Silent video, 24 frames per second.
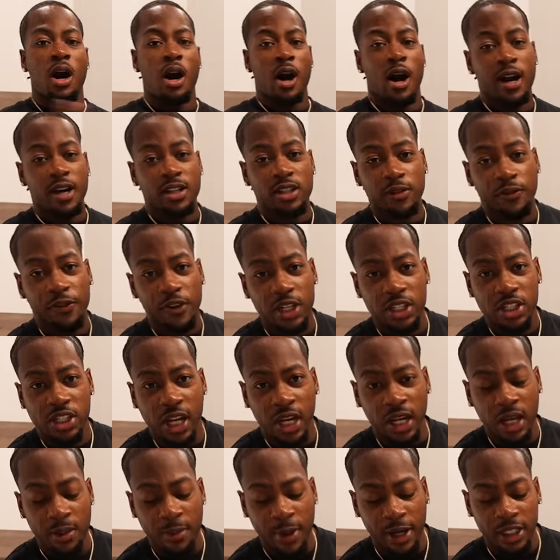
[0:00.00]
All right, so for the
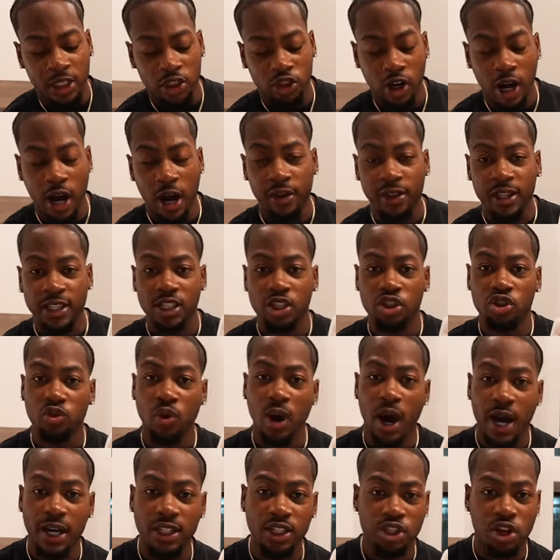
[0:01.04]
chicken, I'm about to try out this
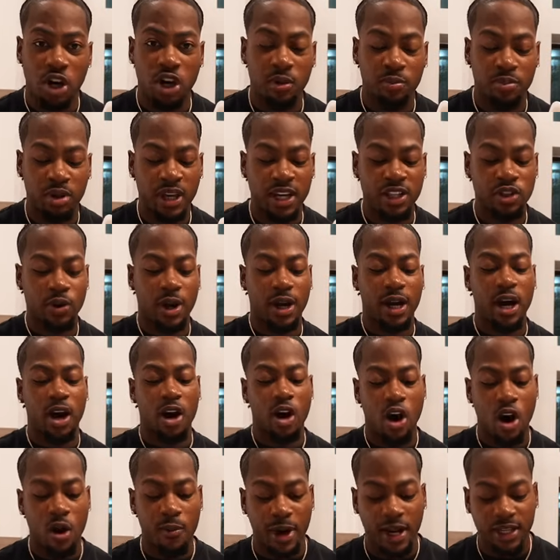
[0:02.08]
dry jerk blend. So I got
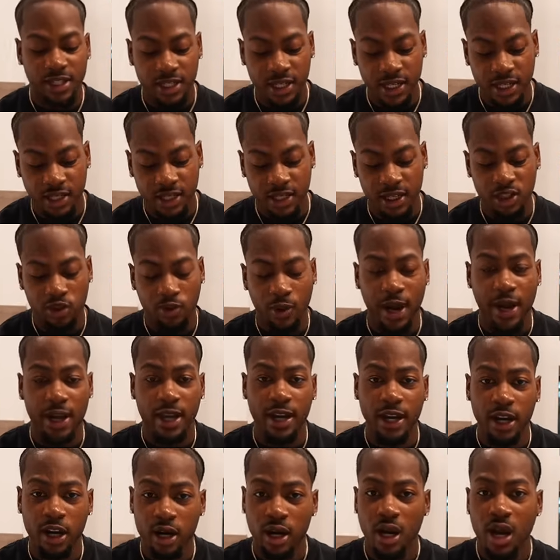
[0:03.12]
all my seasonings right
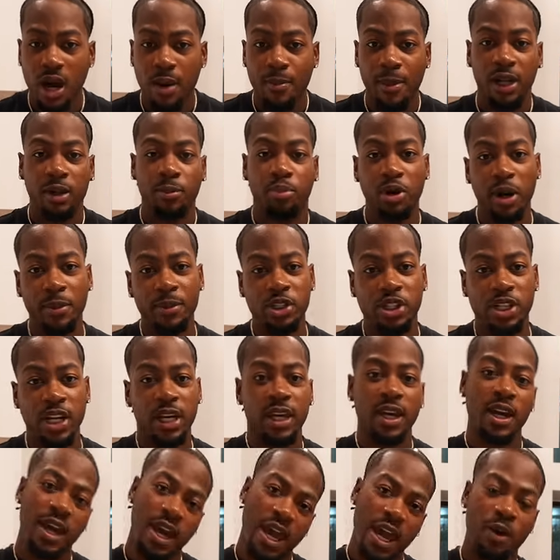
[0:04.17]
here. I'm about to prep the
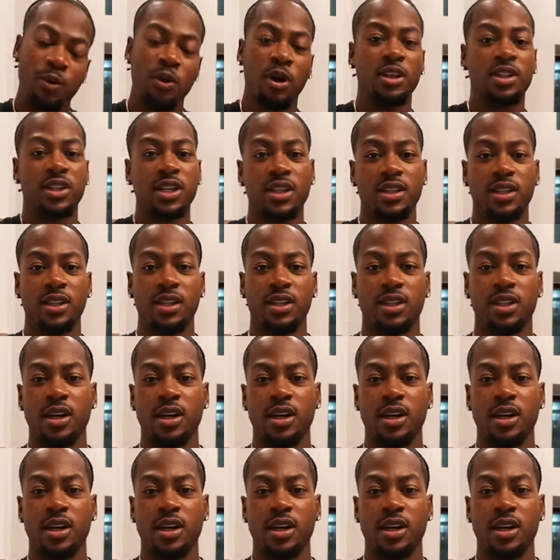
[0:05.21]
chicken and we're gonna season this